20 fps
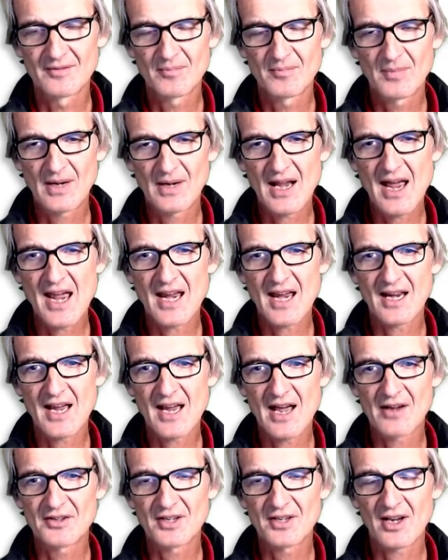playing
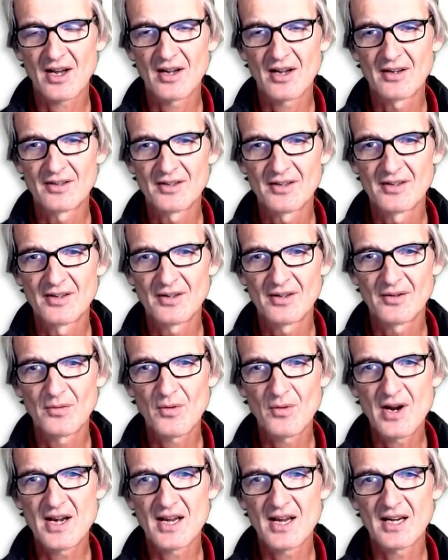out our
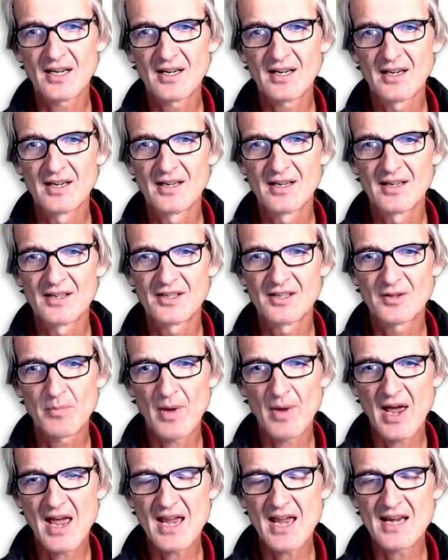winning
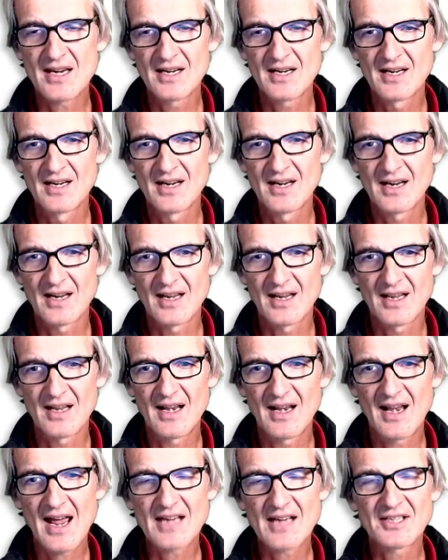spade,
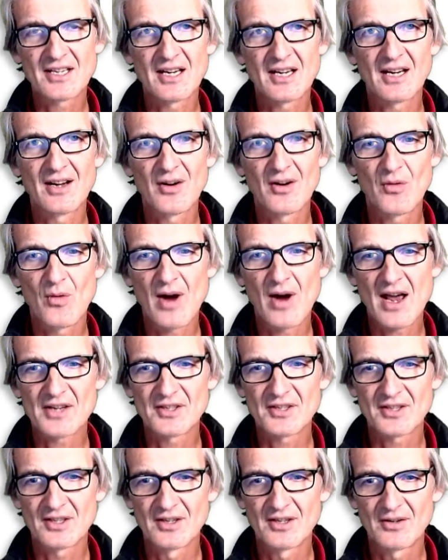letting
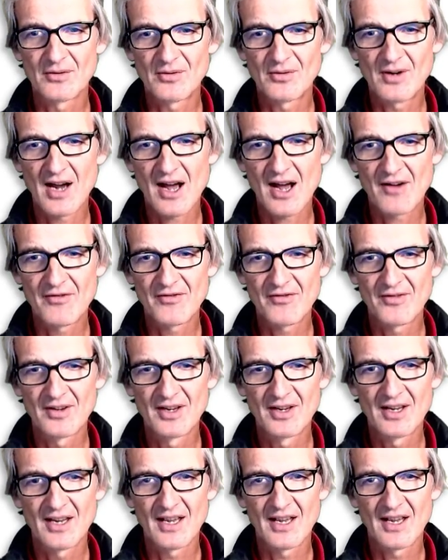West rough
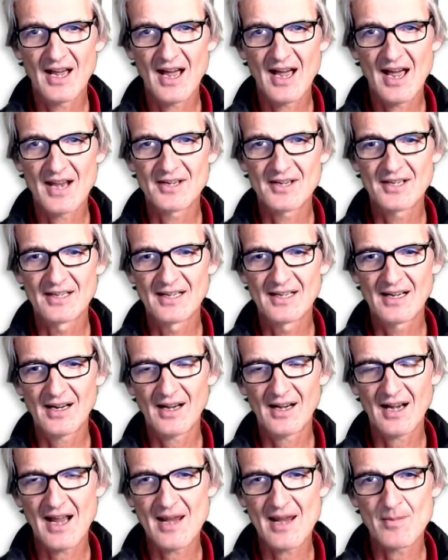and
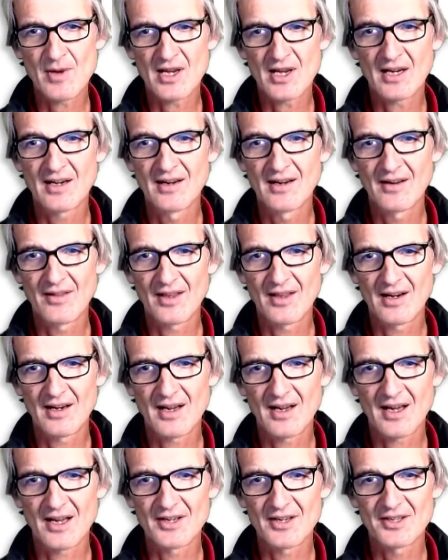claiming the
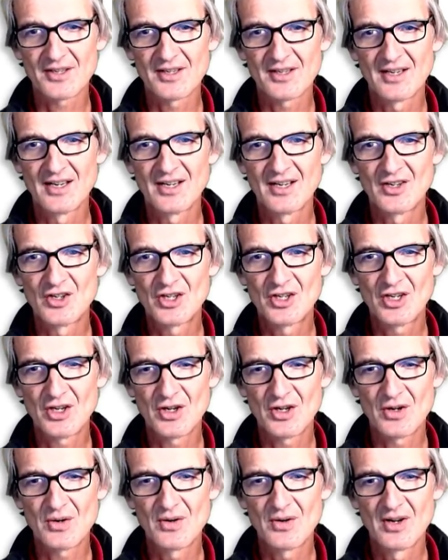last
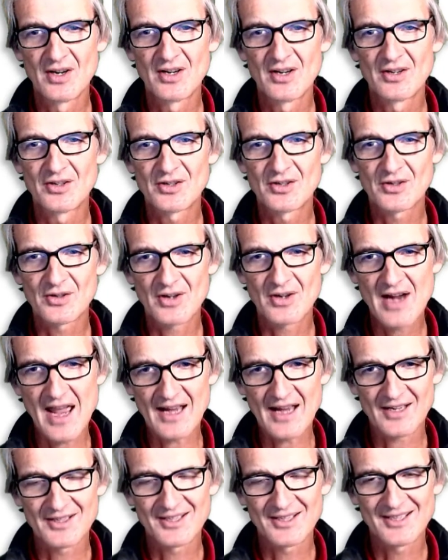2
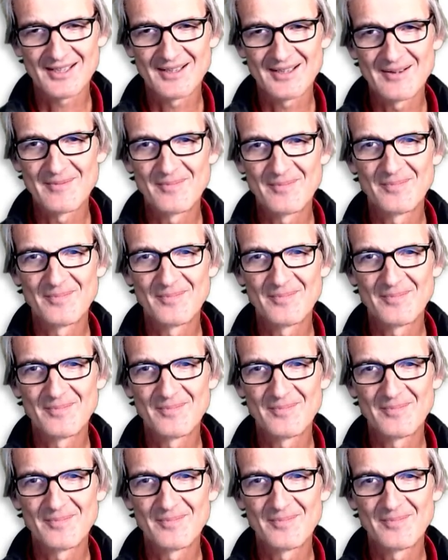tricks.